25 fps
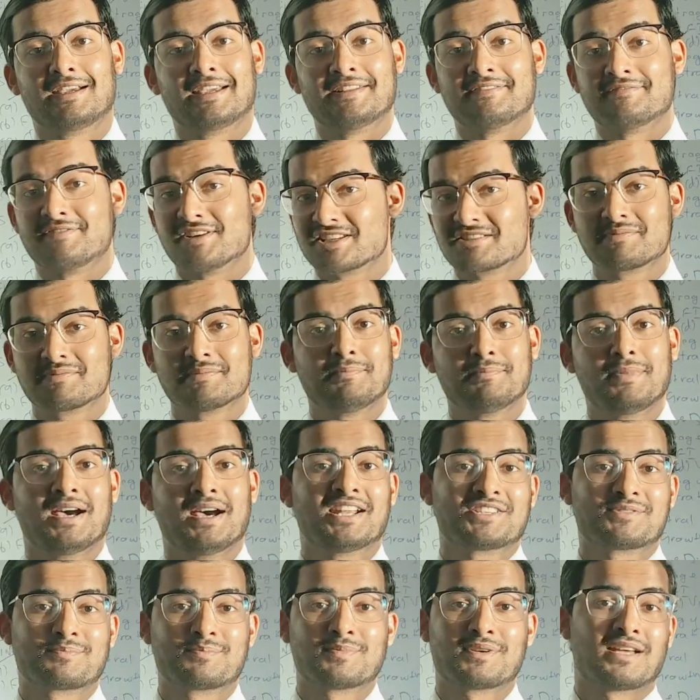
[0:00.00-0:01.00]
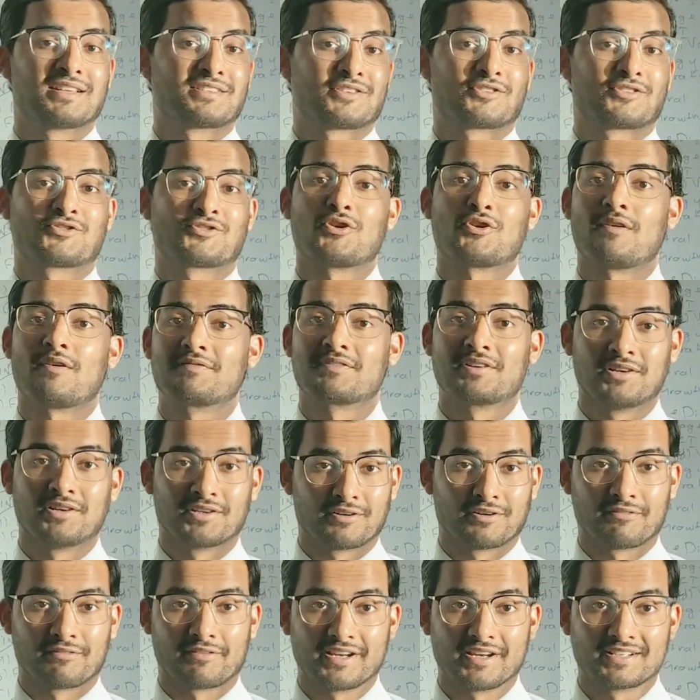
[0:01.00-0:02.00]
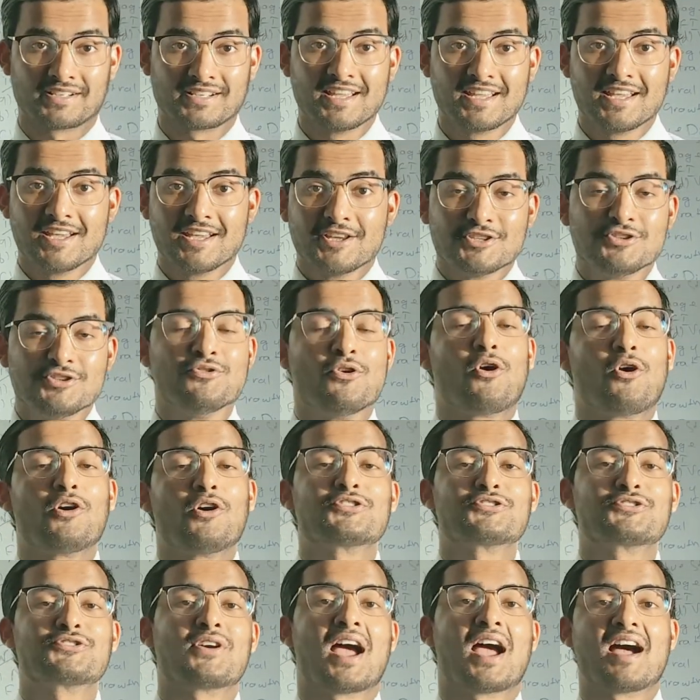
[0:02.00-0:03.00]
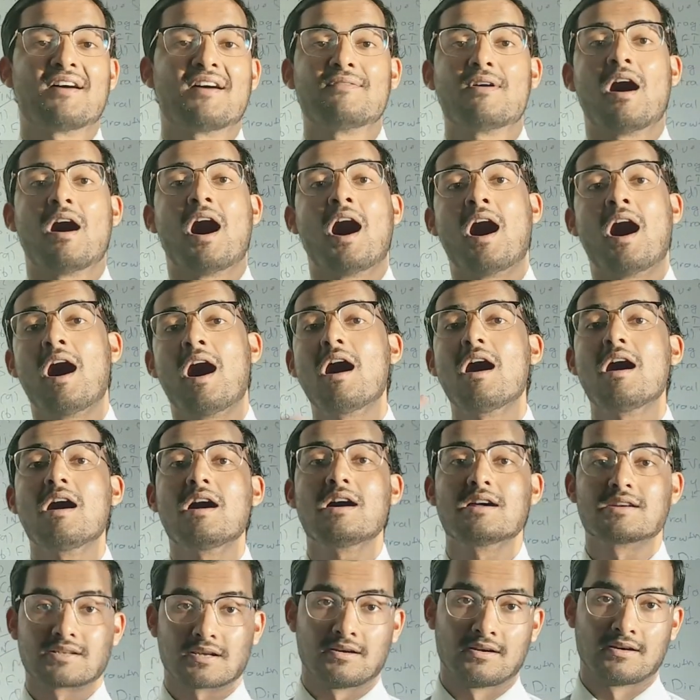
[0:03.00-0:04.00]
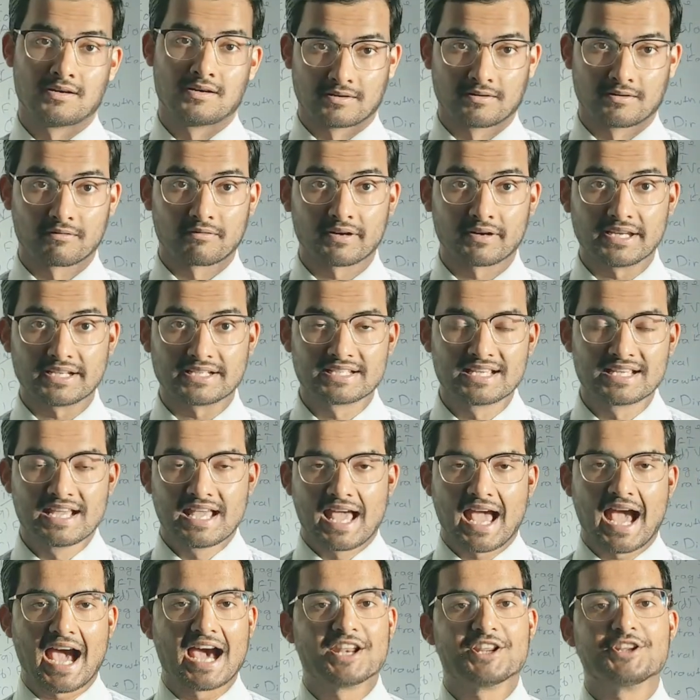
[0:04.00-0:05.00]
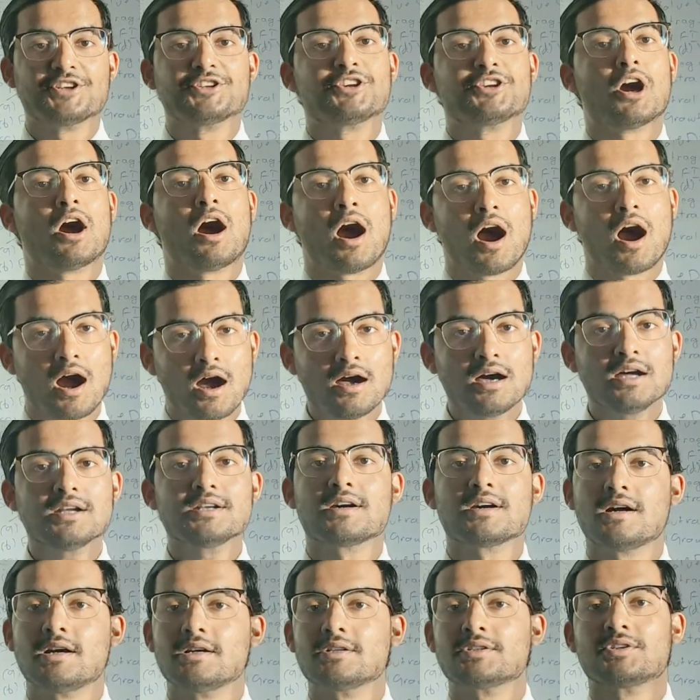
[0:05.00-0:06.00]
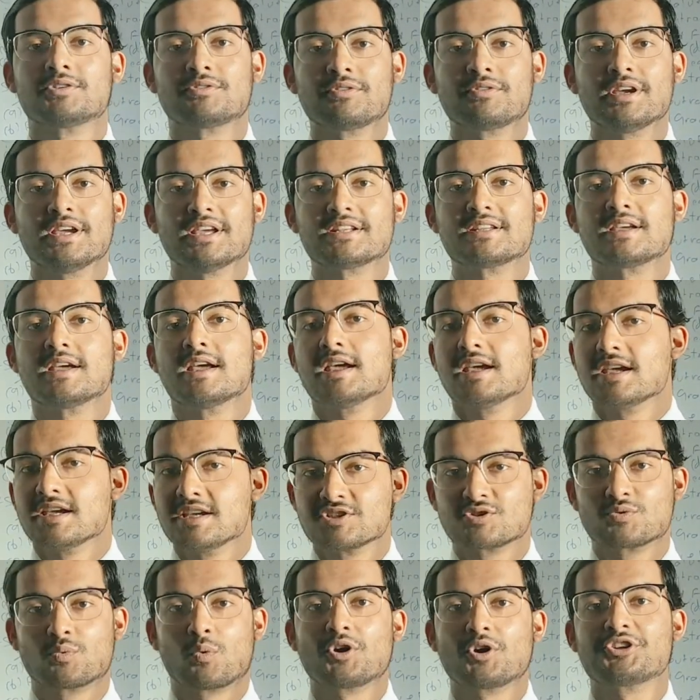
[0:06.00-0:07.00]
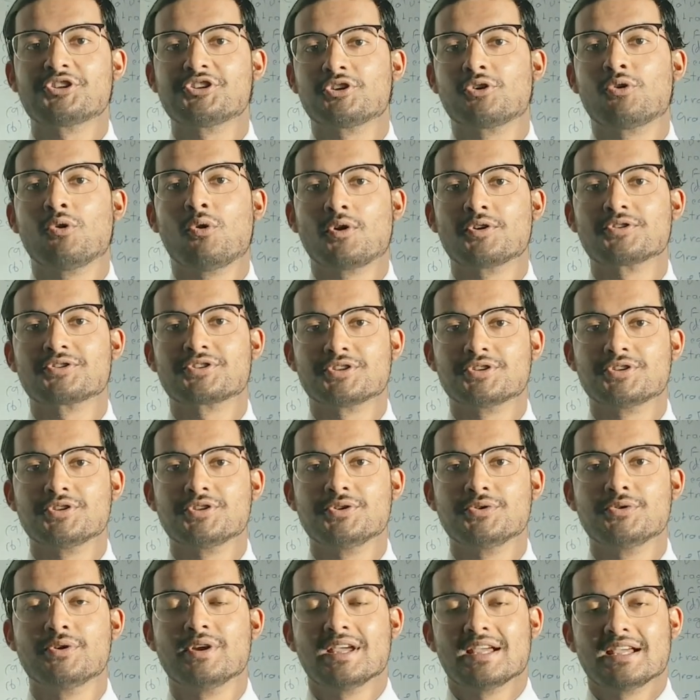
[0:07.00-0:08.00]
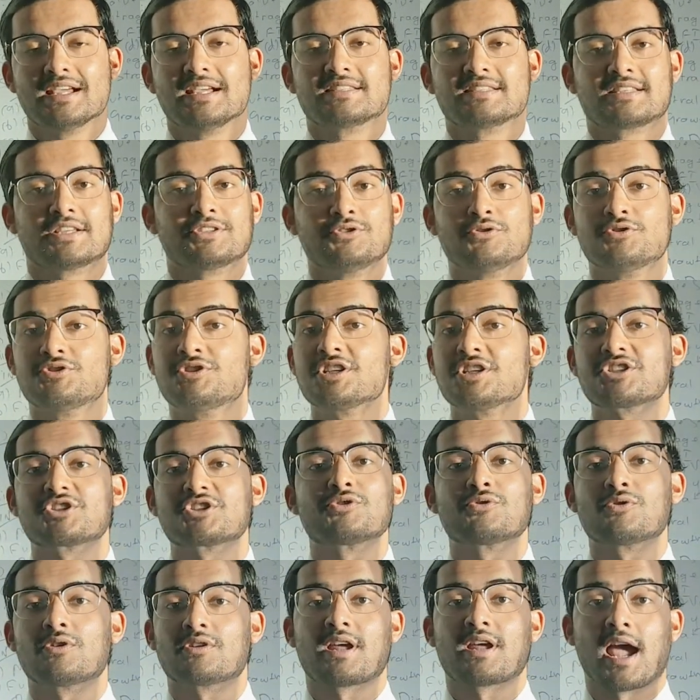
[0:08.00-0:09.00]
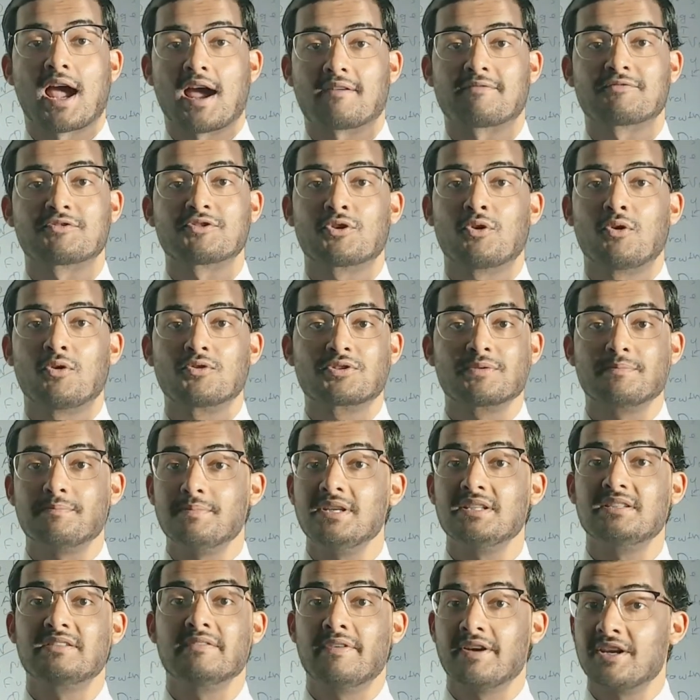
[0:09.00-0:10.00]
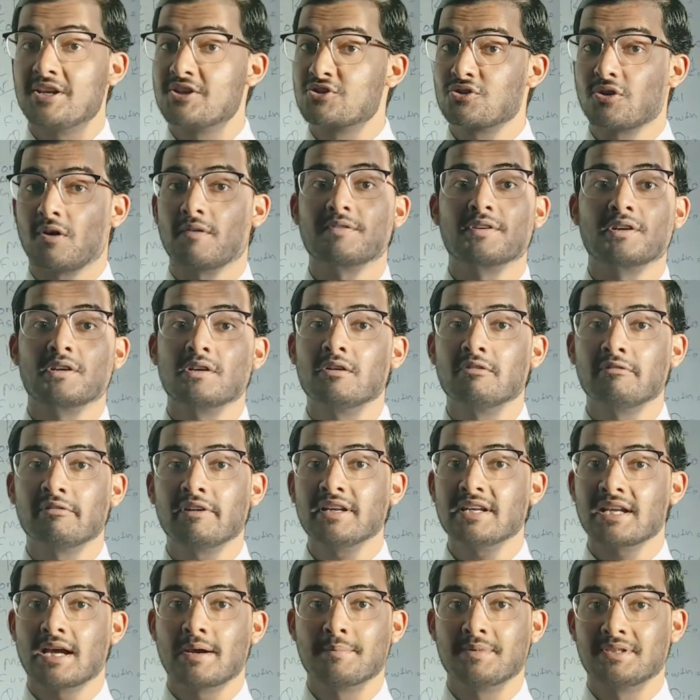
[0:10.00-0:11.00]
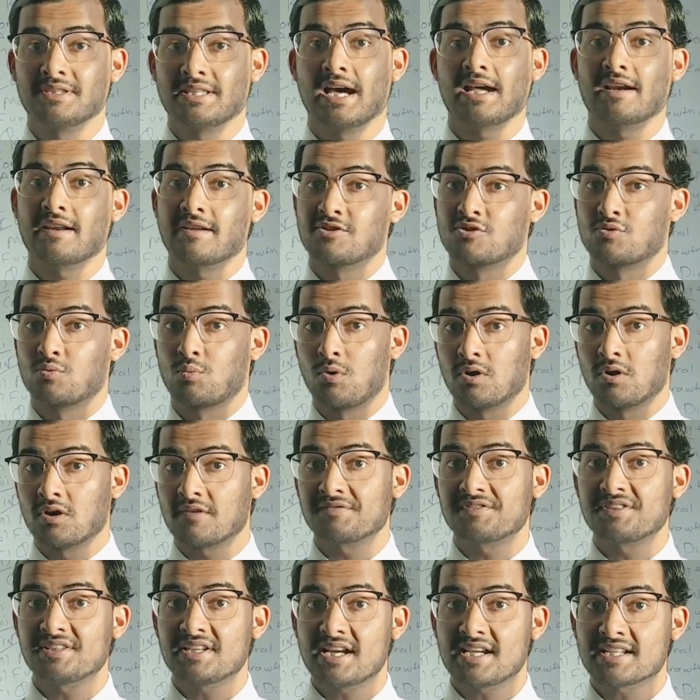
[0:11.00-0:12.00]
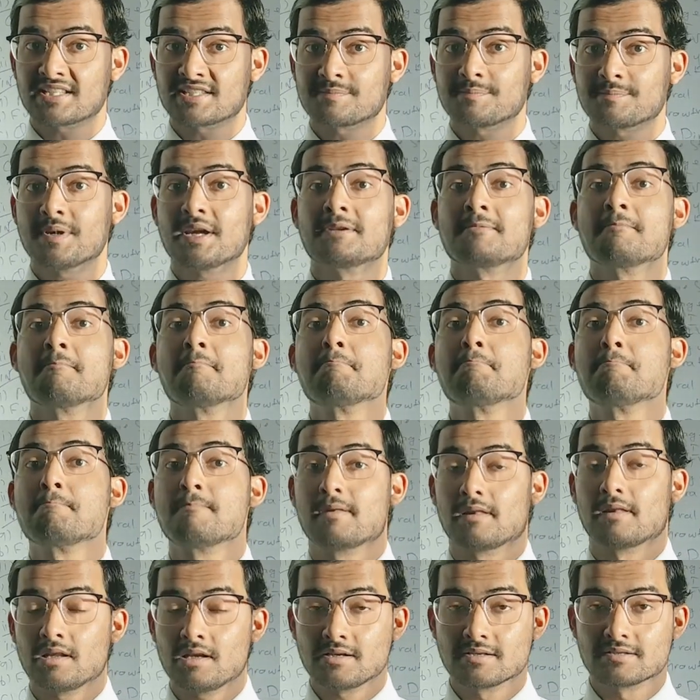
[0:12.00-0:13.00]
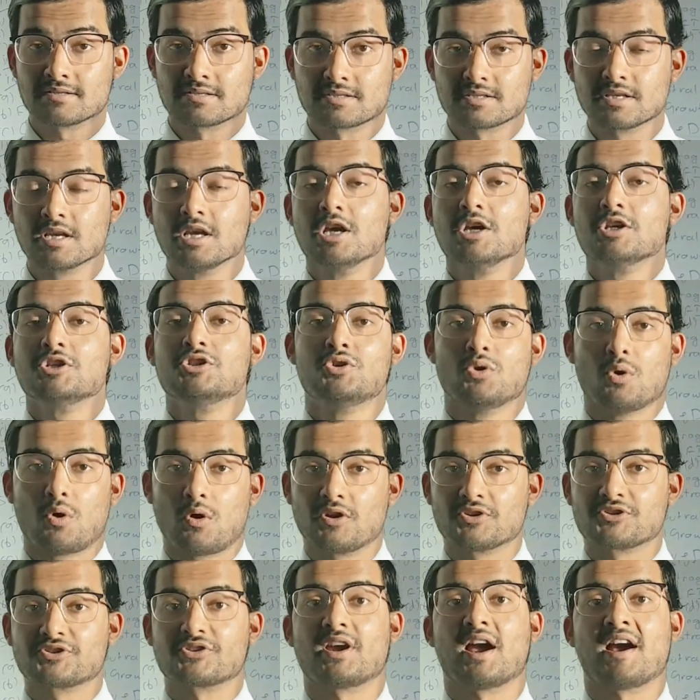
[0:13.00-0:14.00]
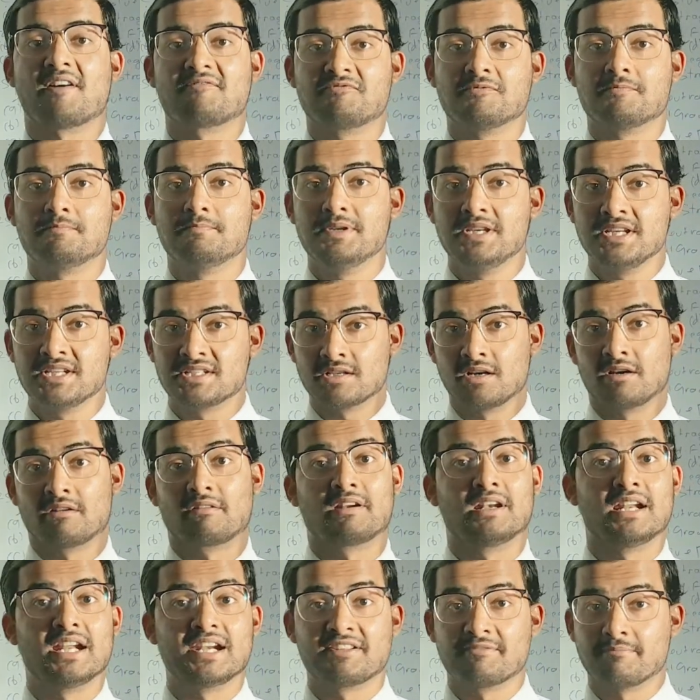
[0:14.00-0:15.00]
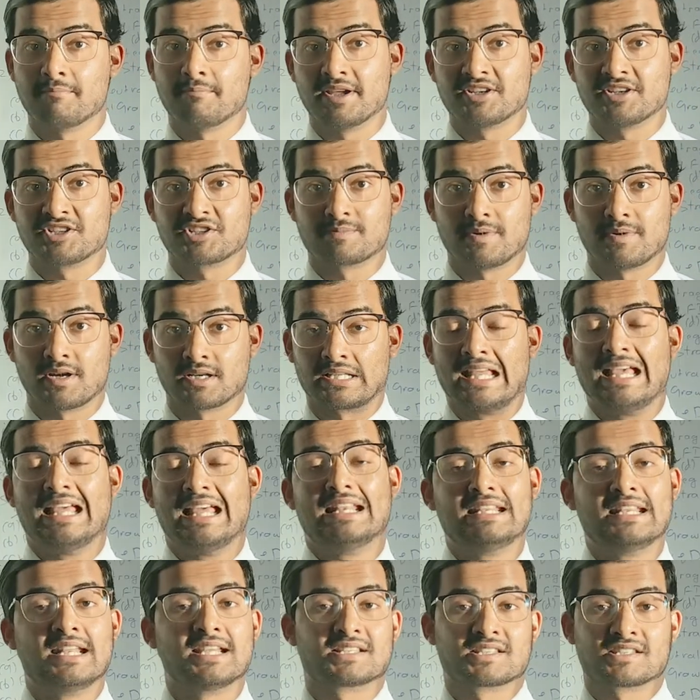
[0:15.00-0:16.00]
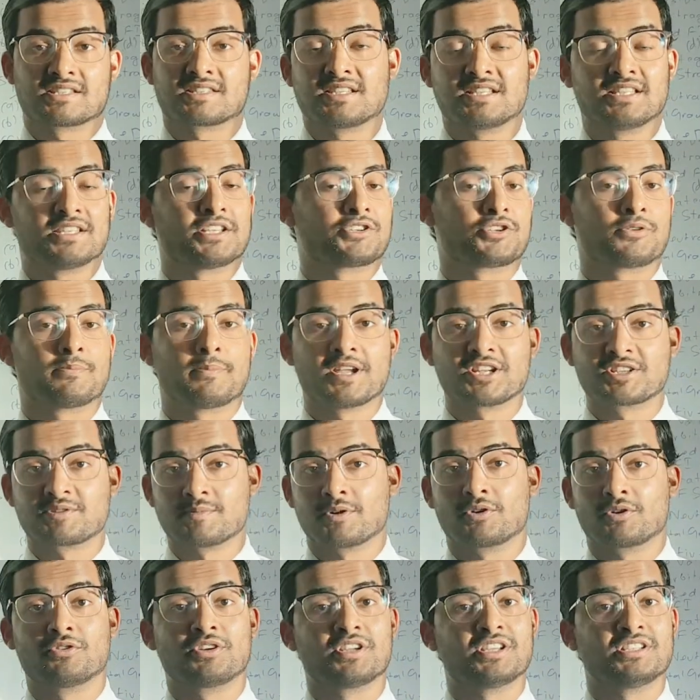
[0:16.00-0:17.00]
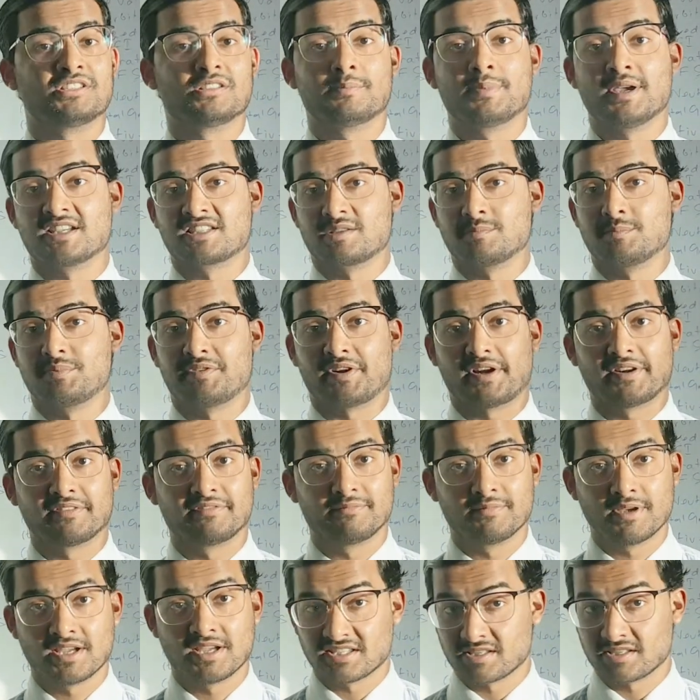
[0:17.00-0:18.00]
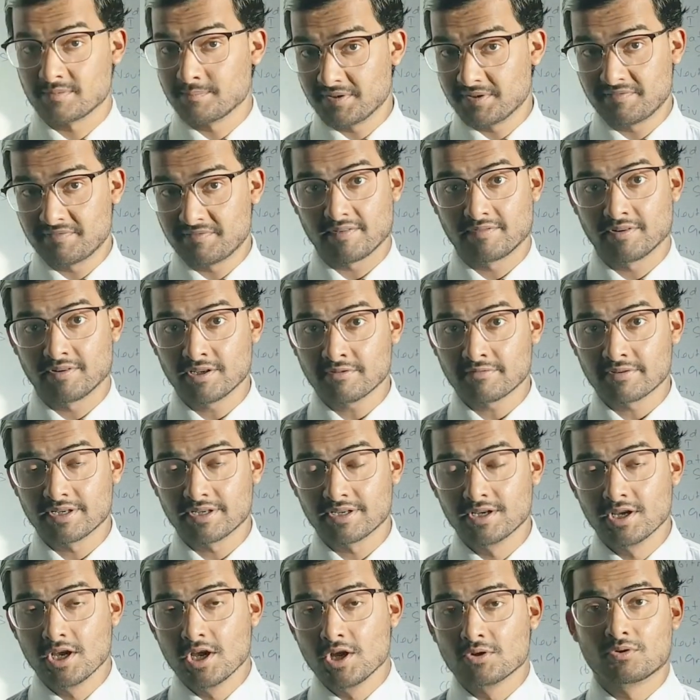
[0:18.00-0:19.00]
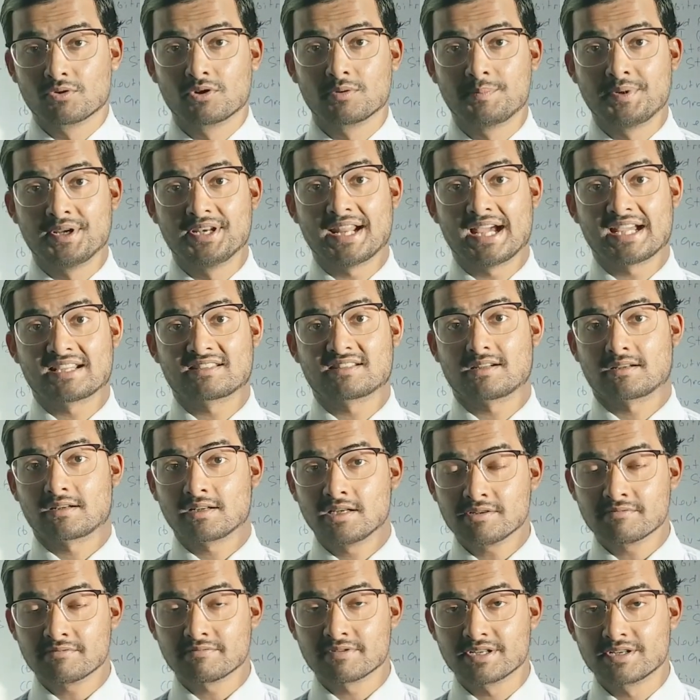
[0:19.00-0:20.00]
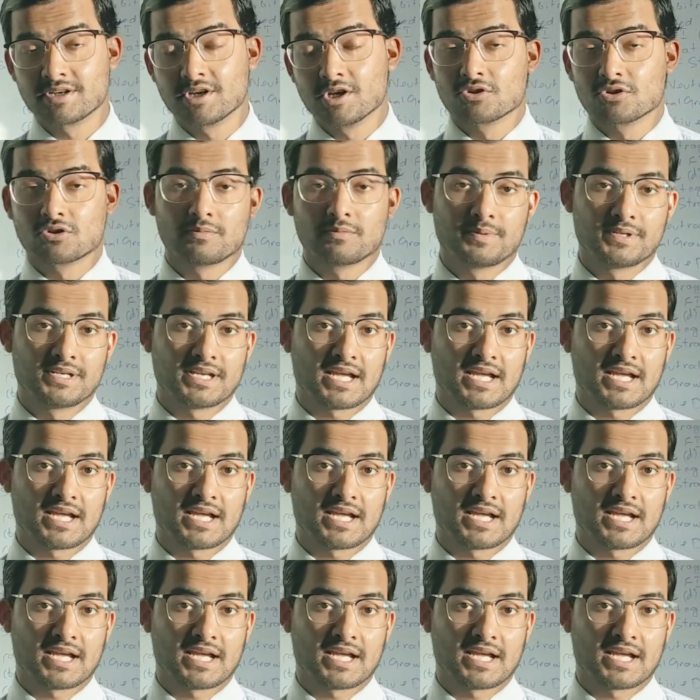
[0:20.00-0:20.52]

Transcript: investment management as a soft hurdle rate. You also have a hard hurdle rate, and in your hard hurdle rate is what you go on to do is that you just do not have to go on to beat the very soft hurdle rate. I mean, that is one of the aspect. Plus you also have to beat a relative benchmark. Let's just say that your benchmark could either be S&P 500, could be Nasdaq 100, could be